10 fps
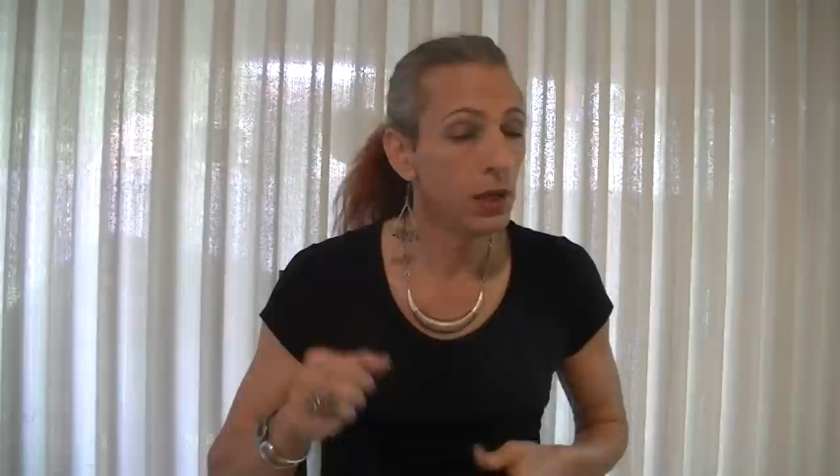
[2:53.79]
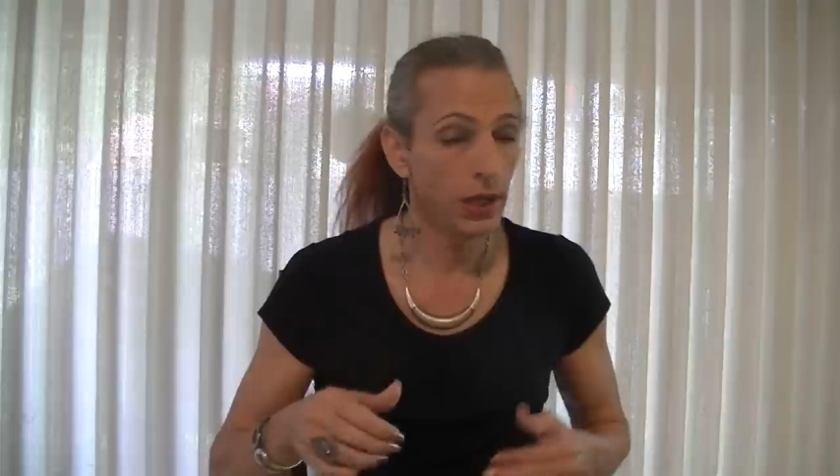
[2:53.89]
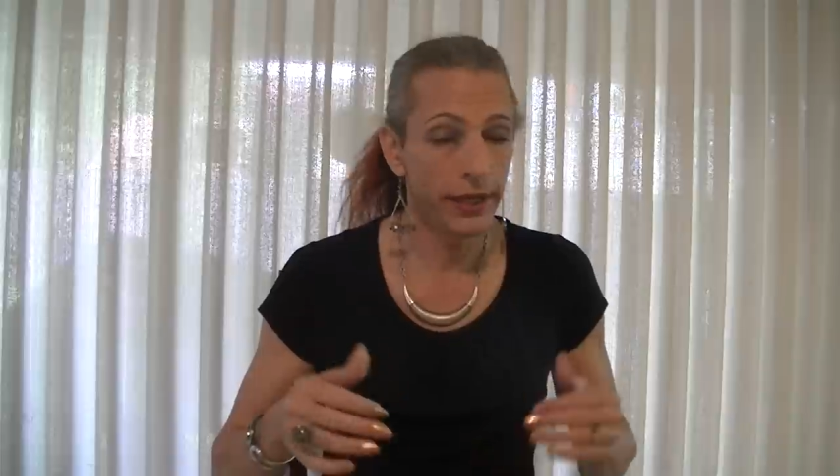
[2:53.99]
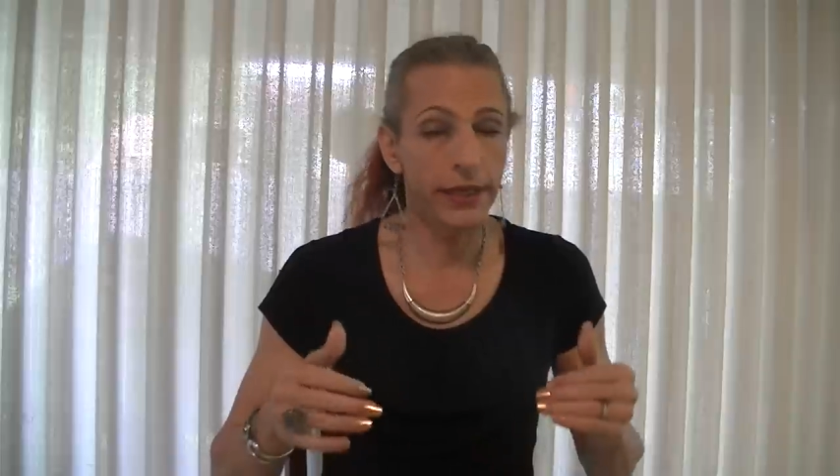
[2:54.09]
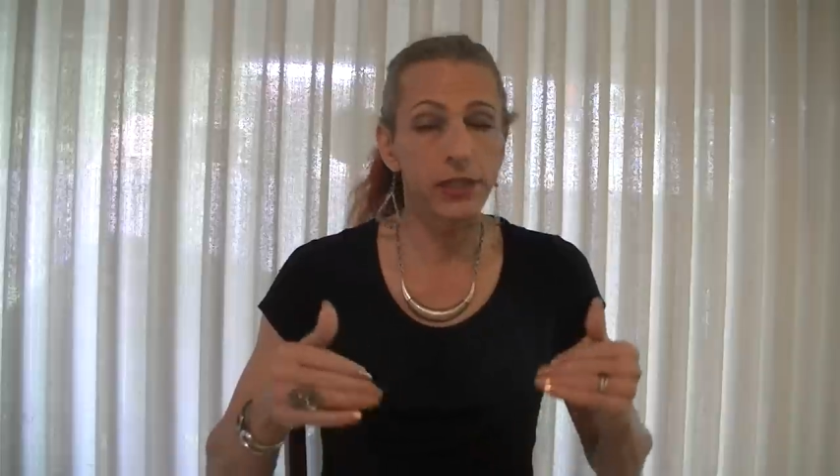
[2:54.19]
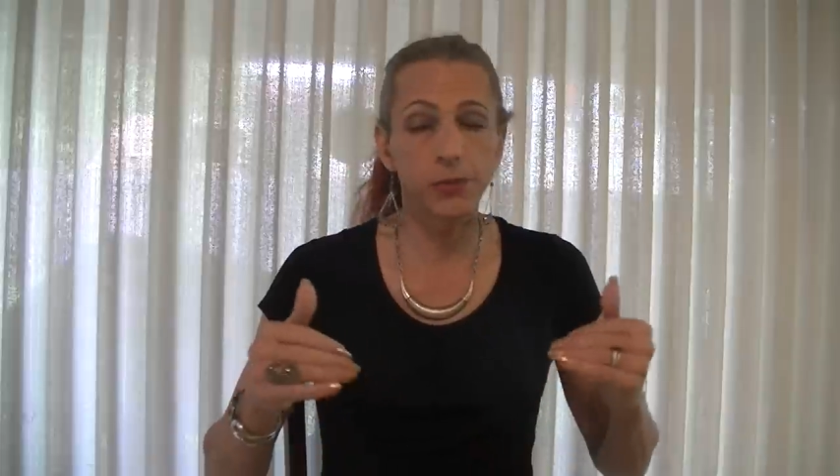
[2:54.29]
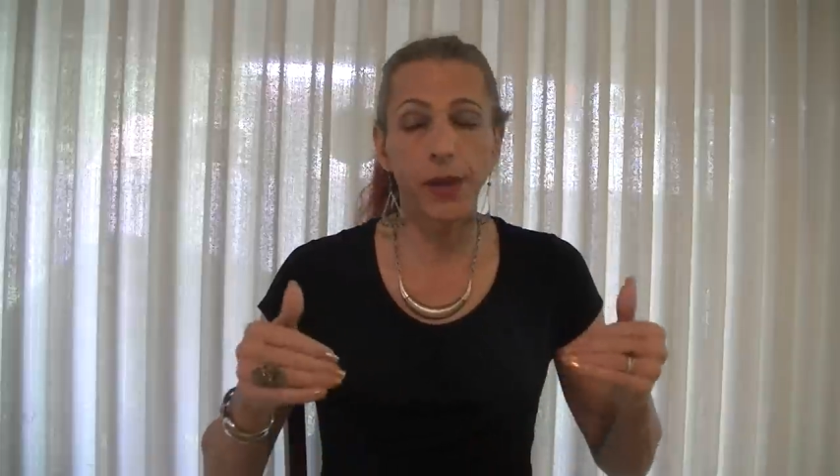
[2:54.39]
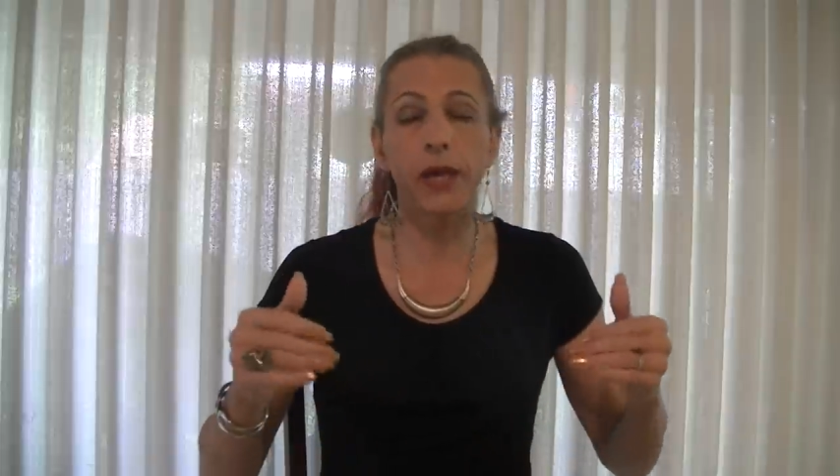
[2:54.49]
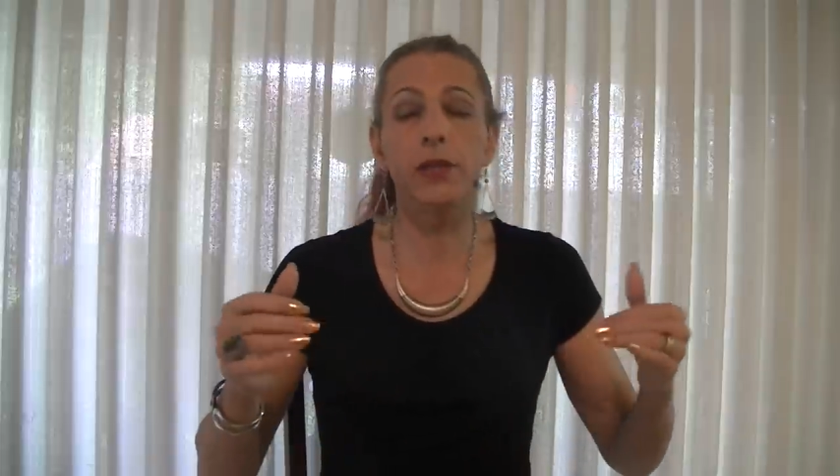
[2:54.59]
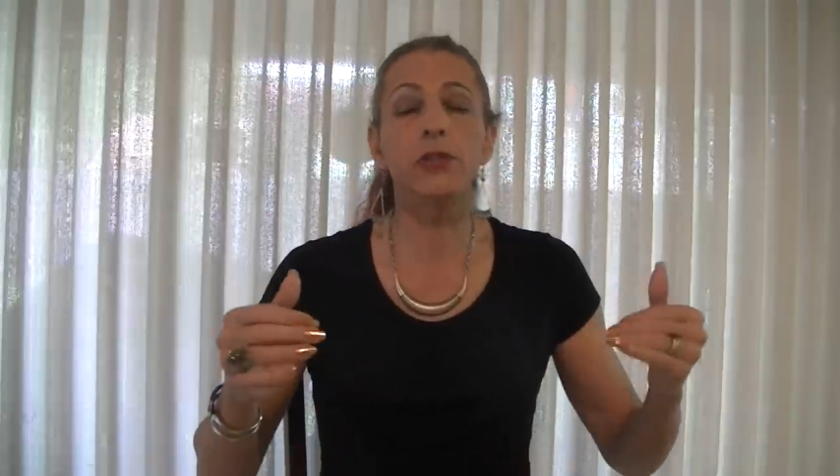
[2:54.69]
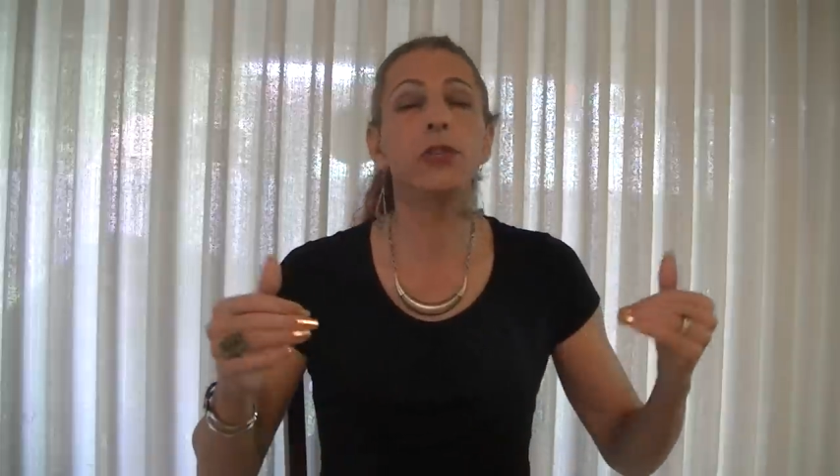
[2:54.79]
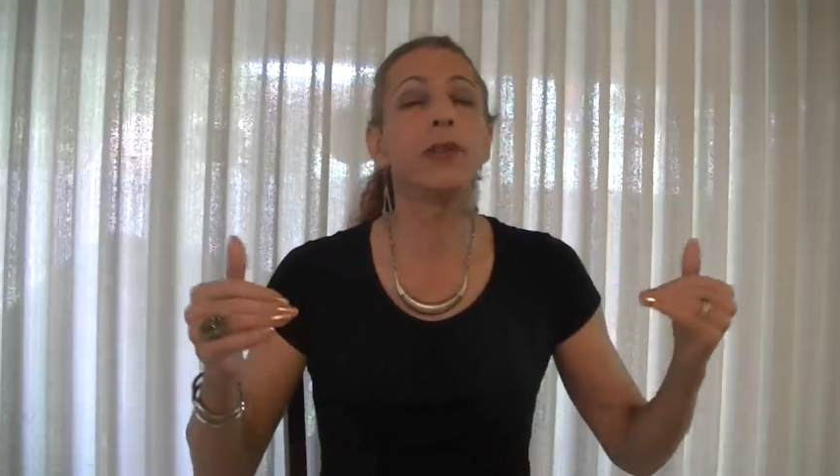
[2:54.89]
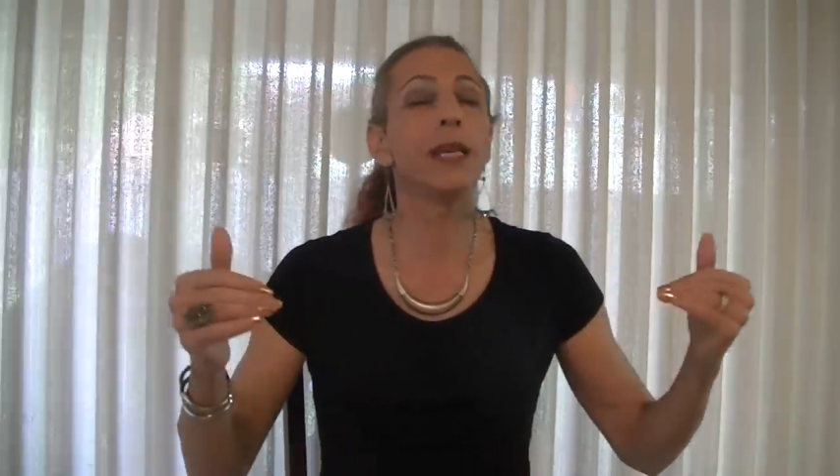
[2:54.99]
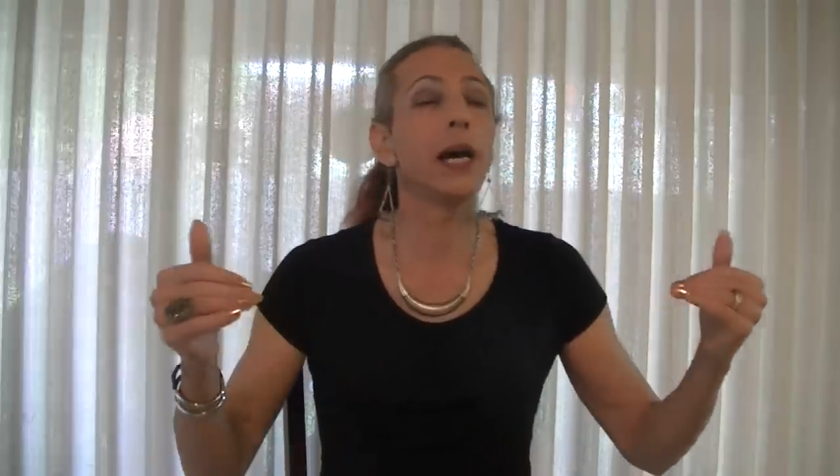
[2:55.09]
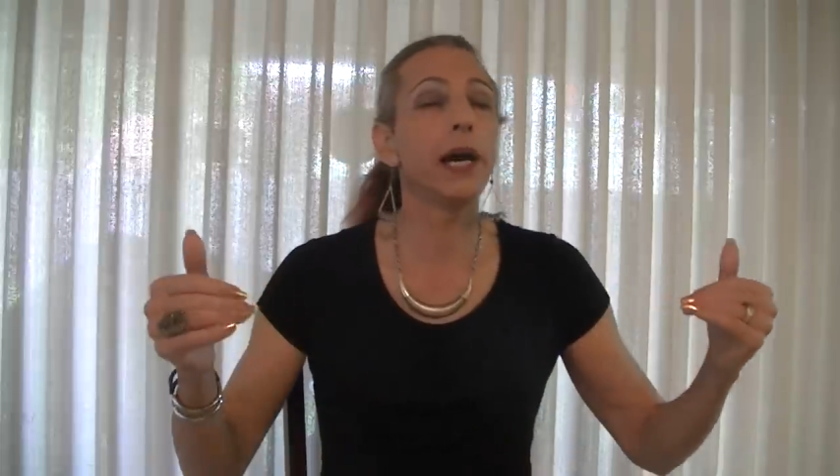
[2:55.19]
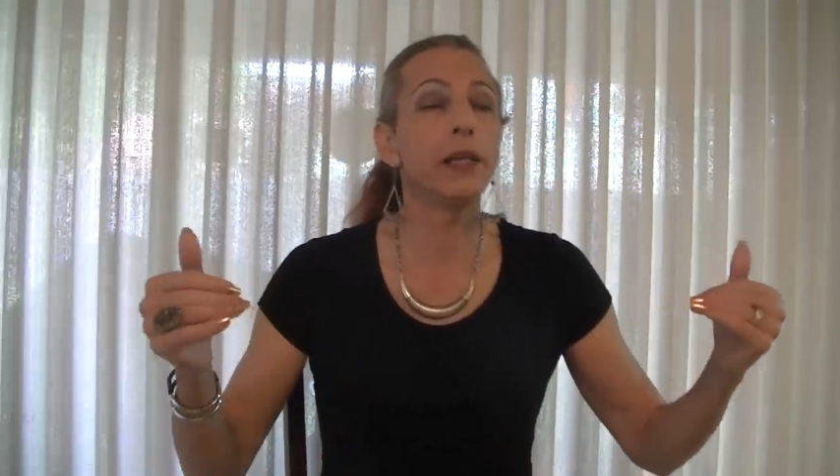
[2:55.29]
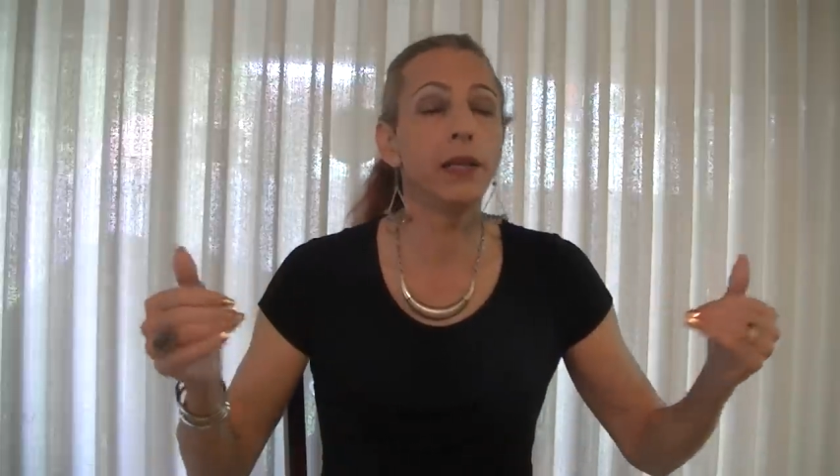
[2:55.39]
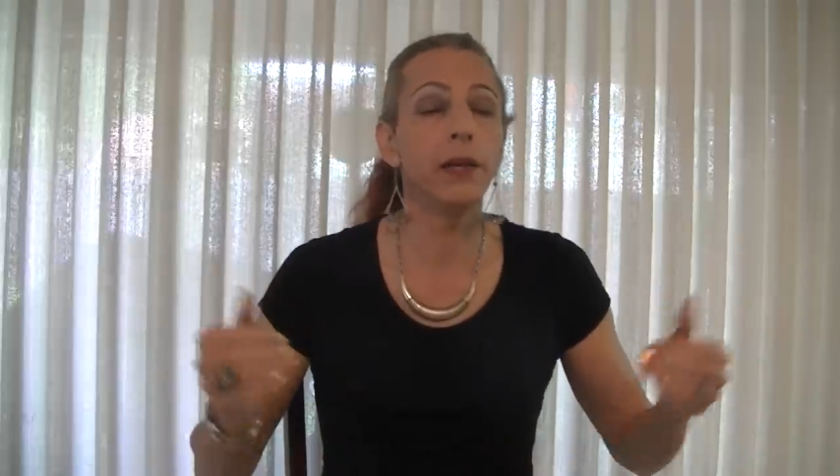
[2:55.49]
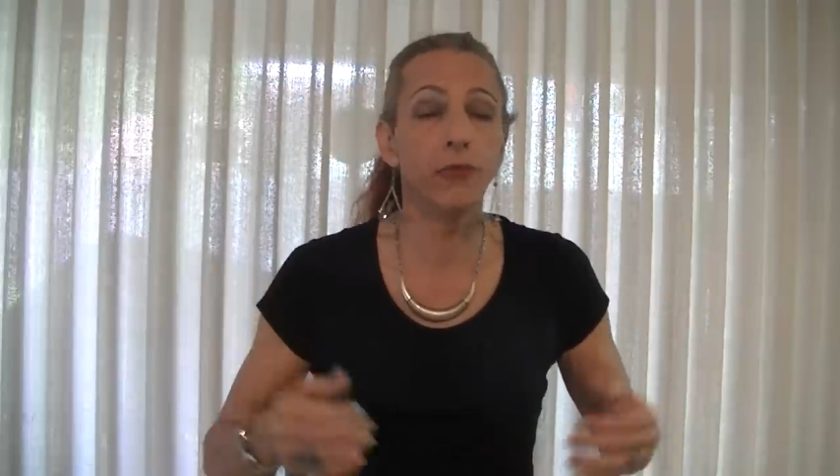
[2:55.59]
and expand into the idea